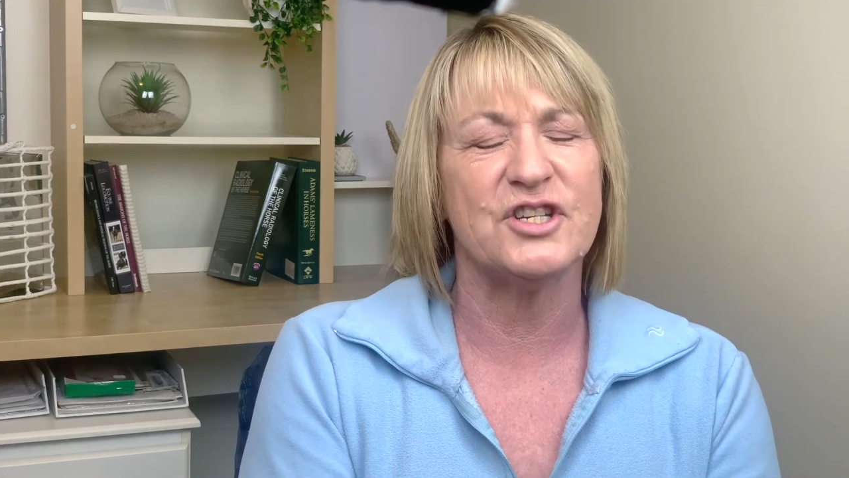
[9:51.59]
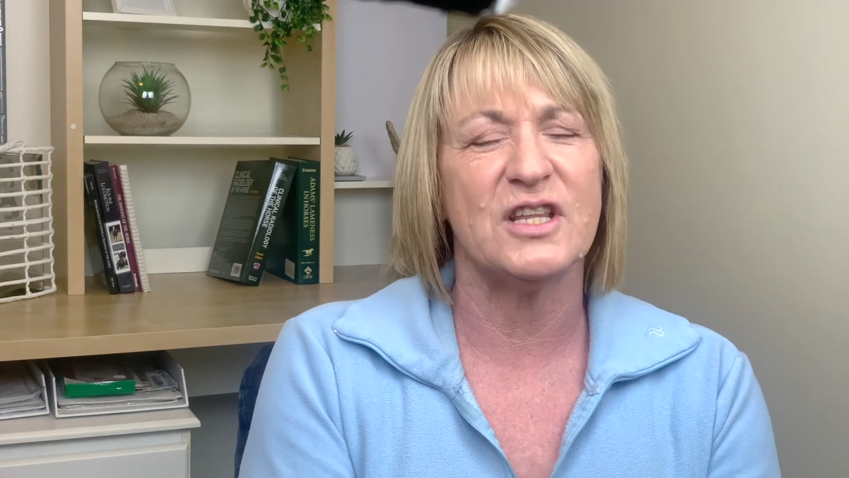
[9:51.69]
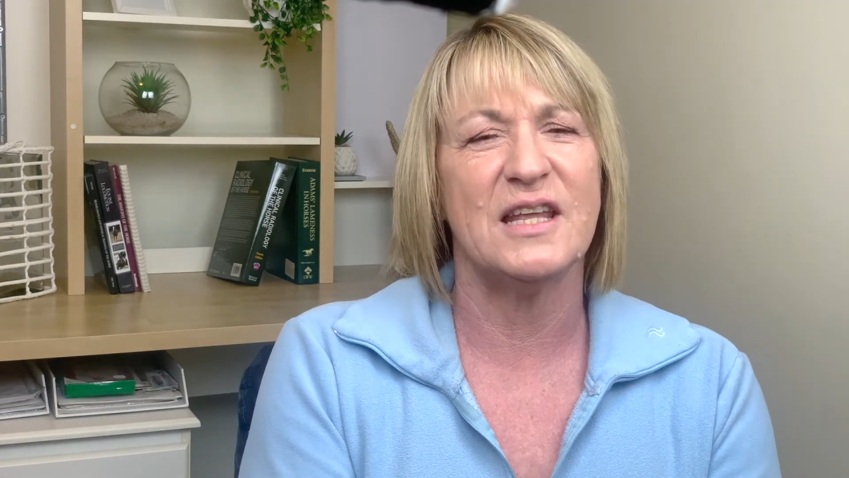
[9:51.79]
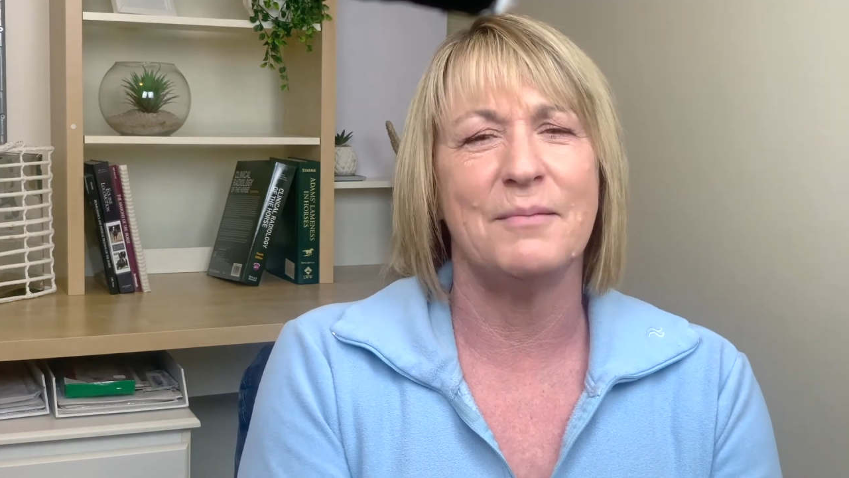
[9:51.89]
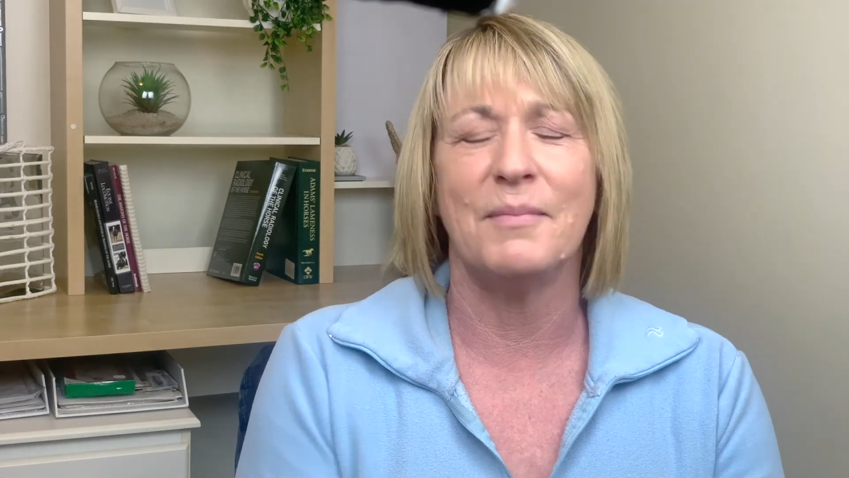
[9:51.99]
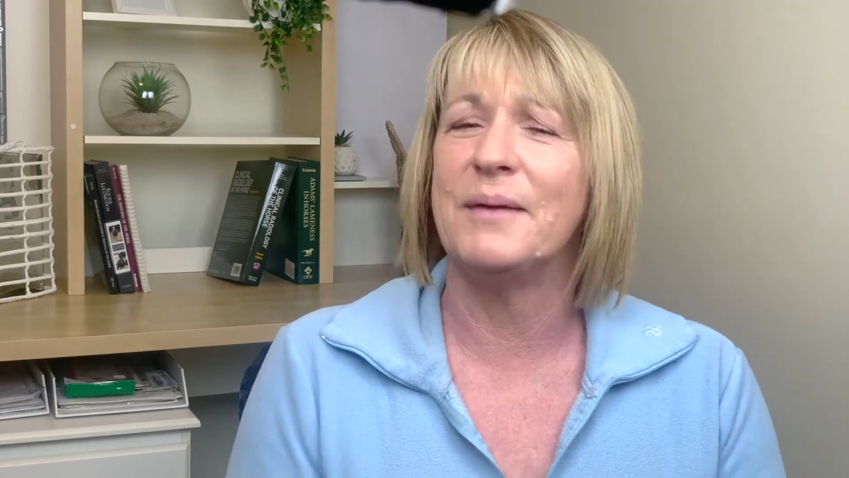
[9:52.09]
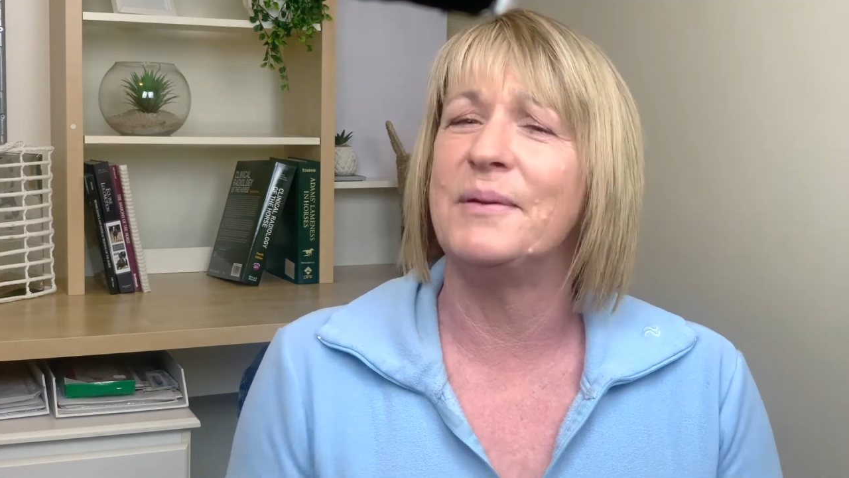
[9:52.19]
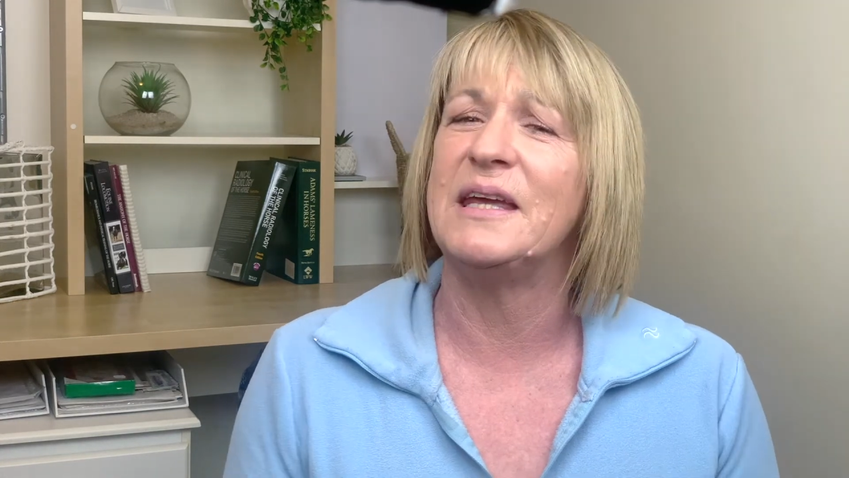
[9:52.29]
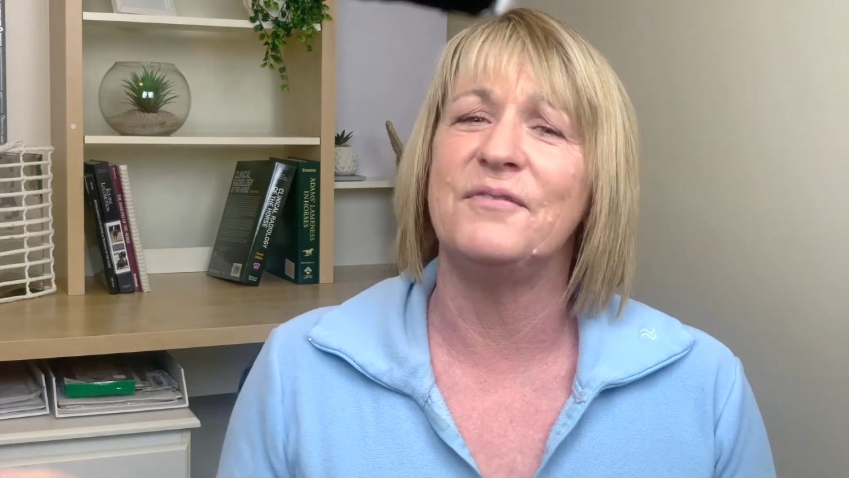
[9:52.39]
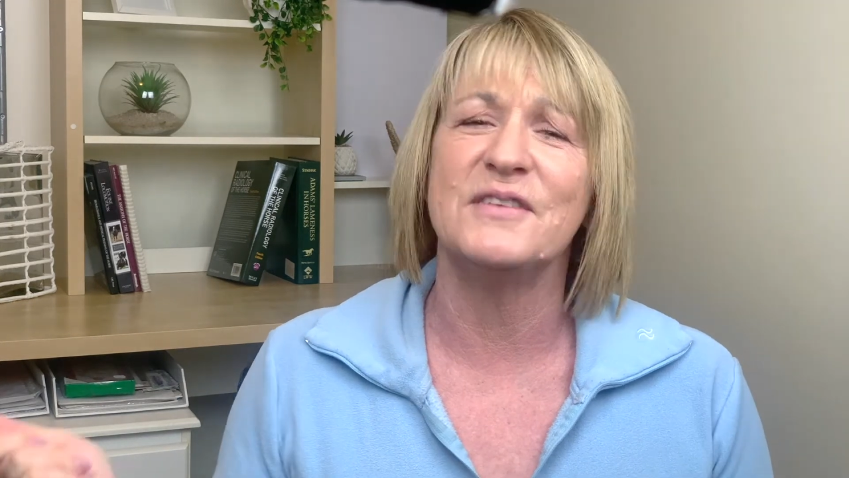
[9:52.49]
and then maybe
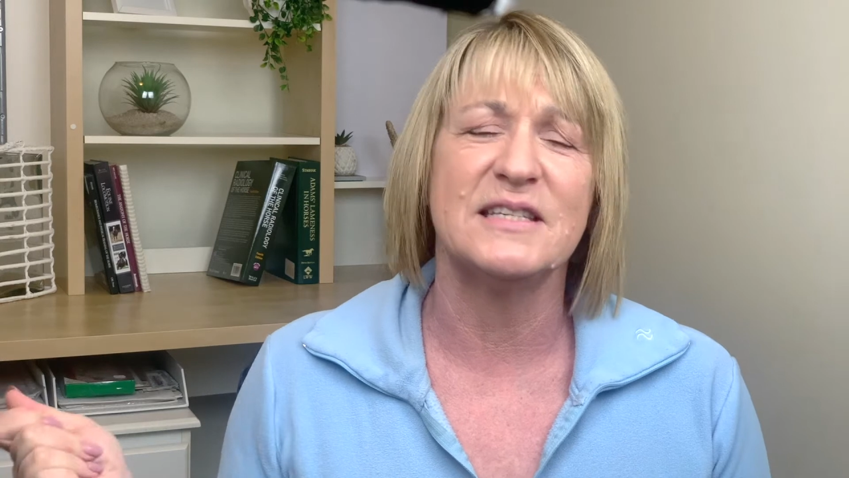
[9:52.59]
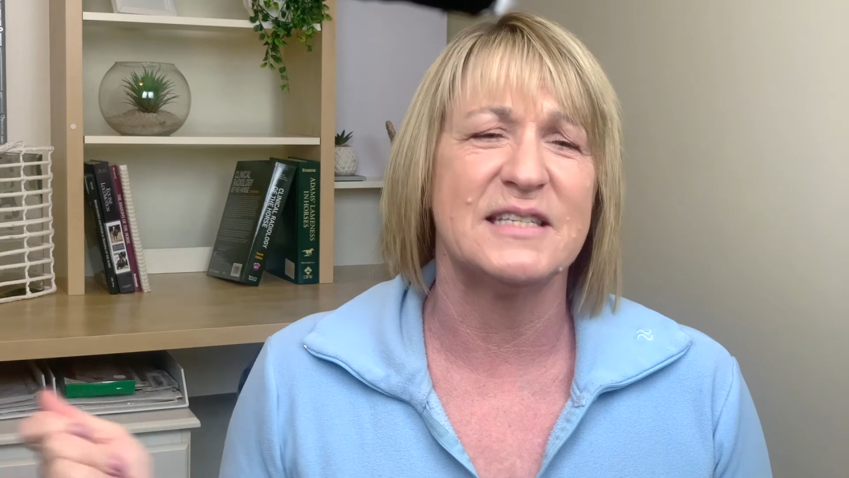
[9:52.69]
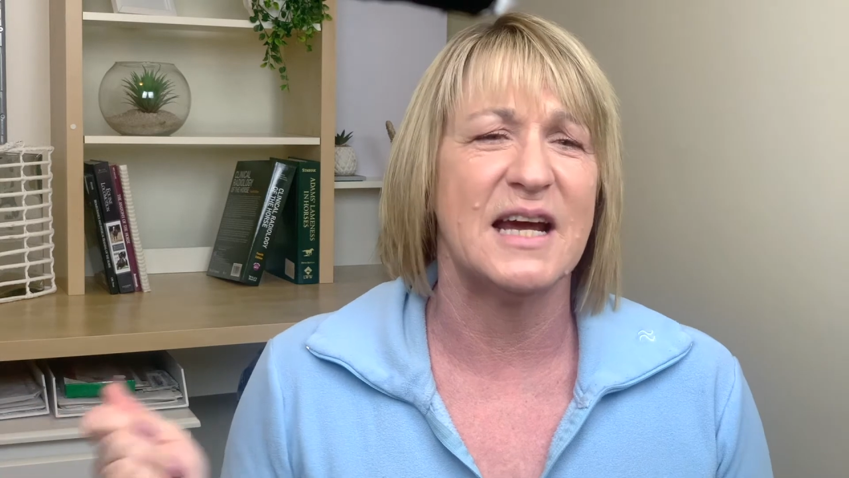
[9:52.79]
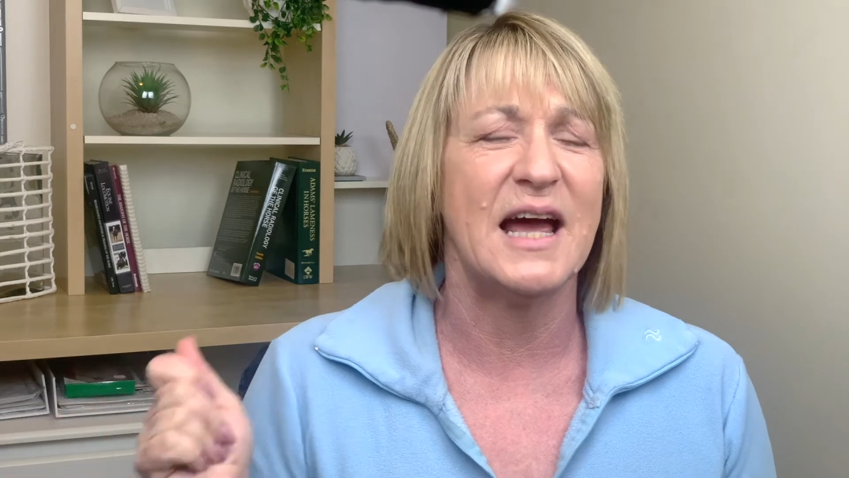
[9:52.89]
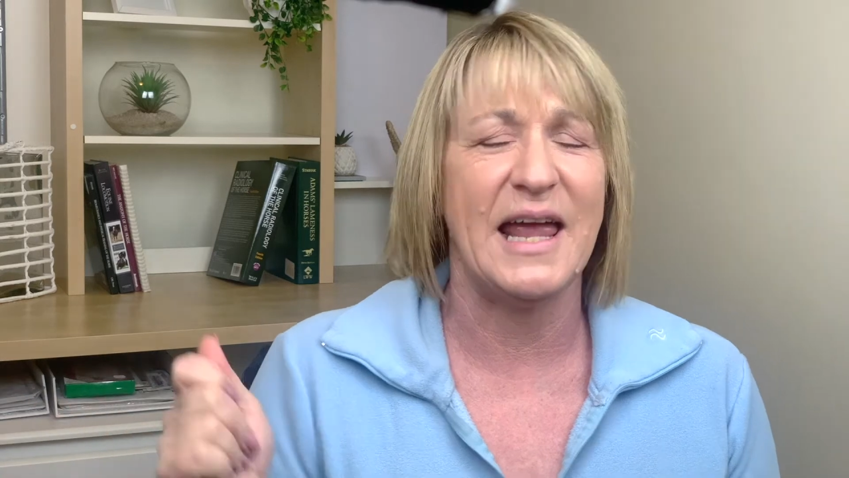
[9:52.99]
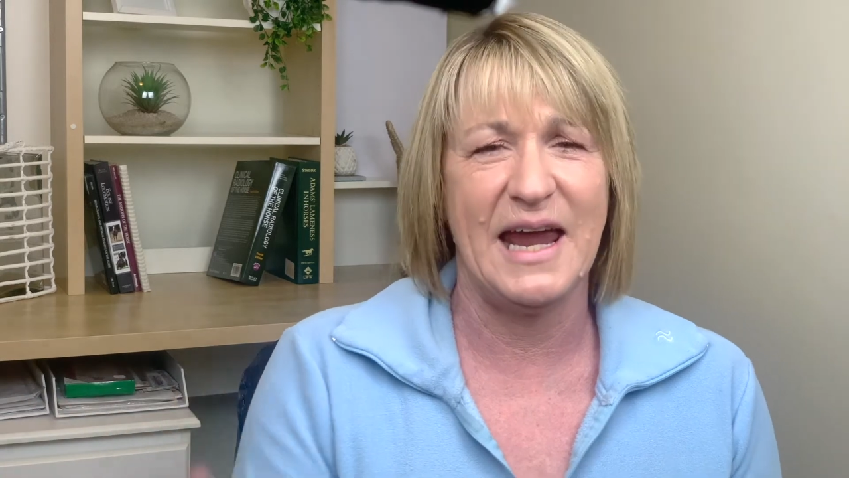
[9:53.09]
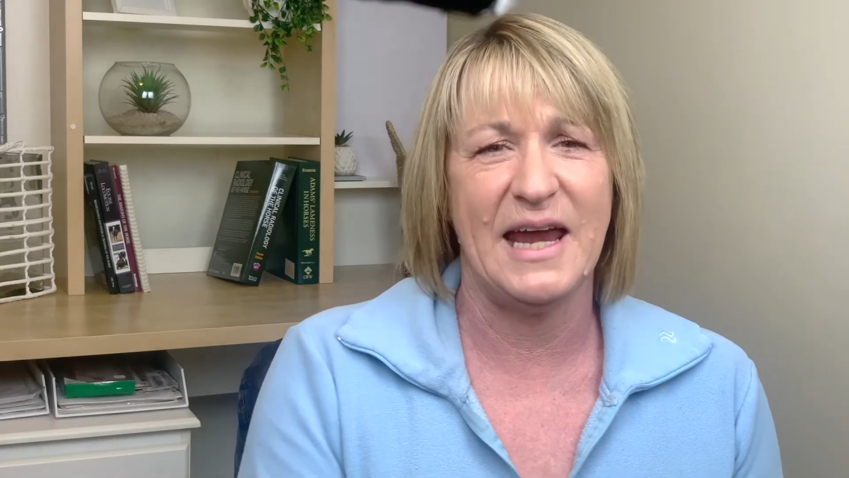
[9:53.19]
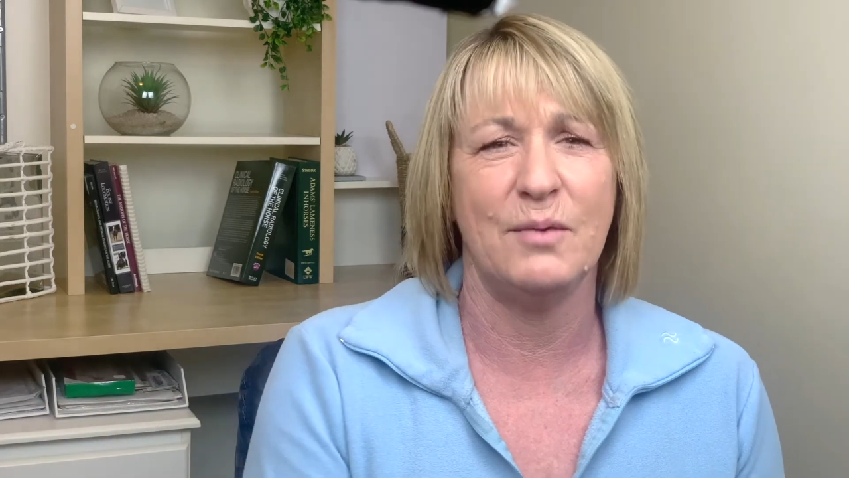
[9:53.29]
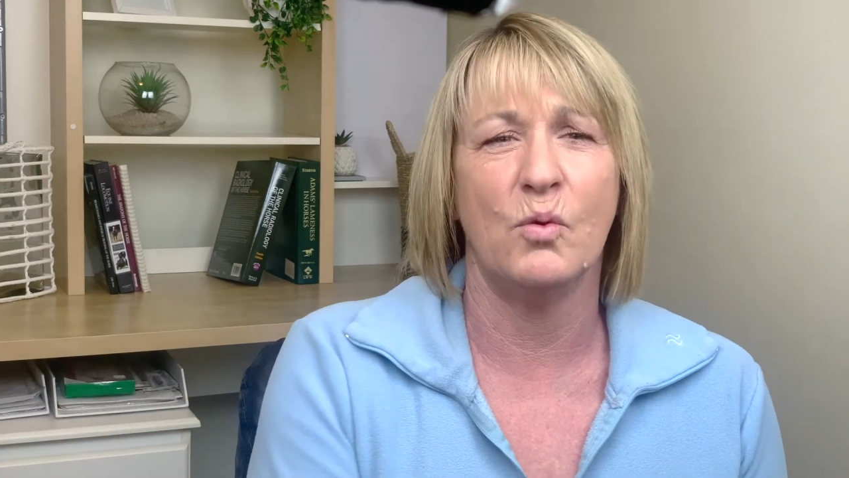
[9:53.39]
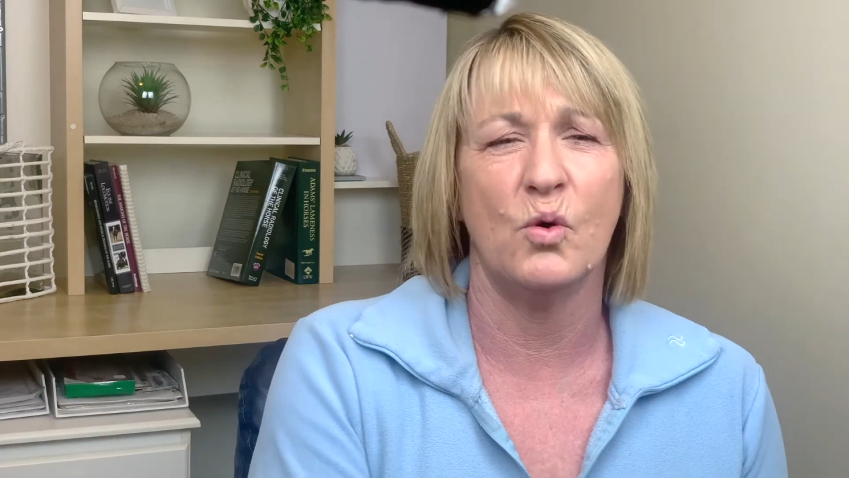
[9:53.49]
even start
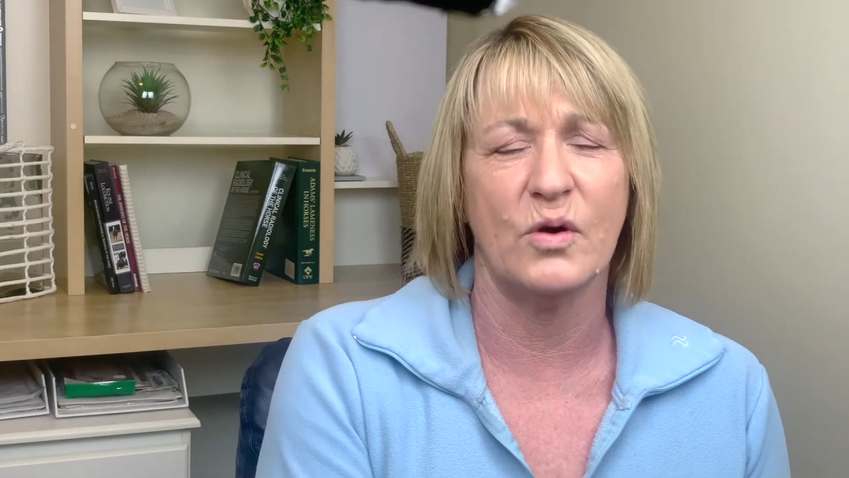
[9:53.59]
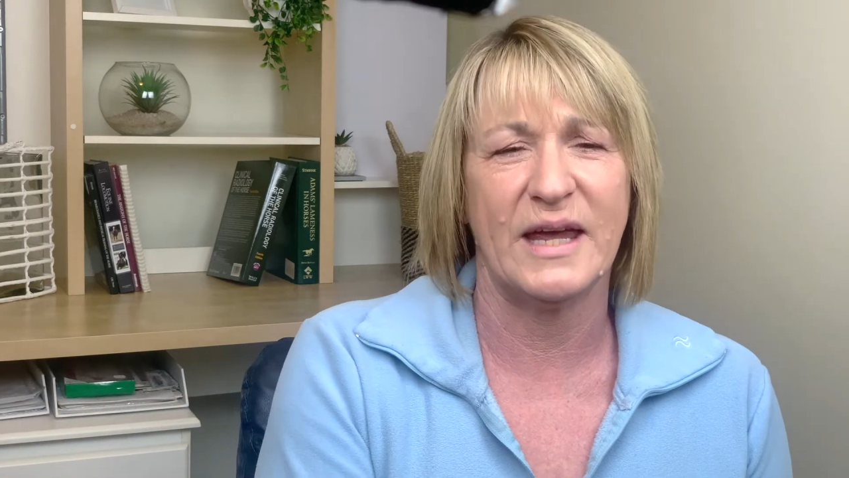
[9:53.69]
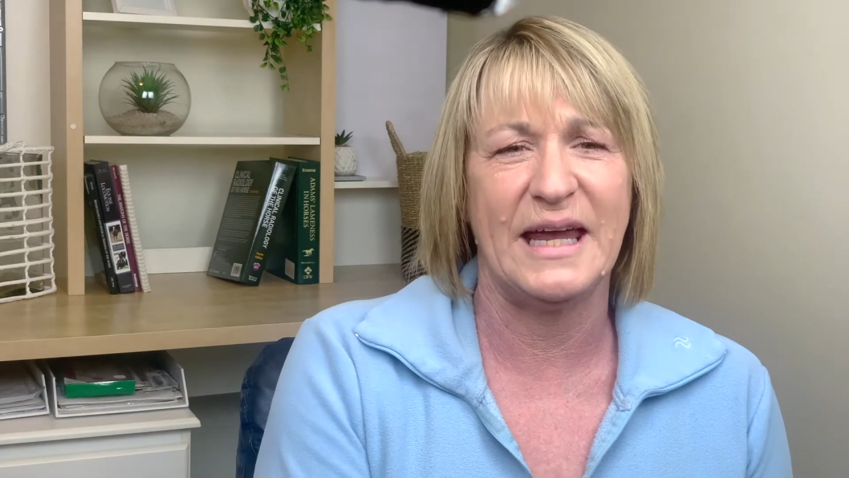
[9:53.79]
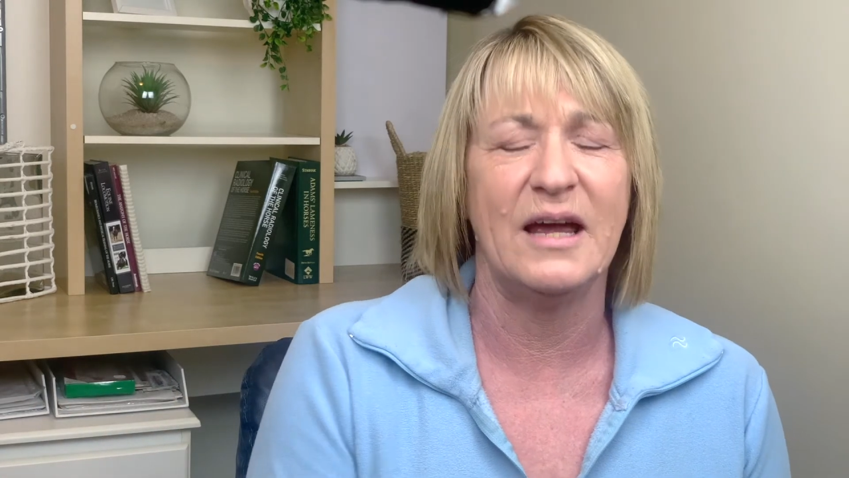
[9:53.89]
hand walking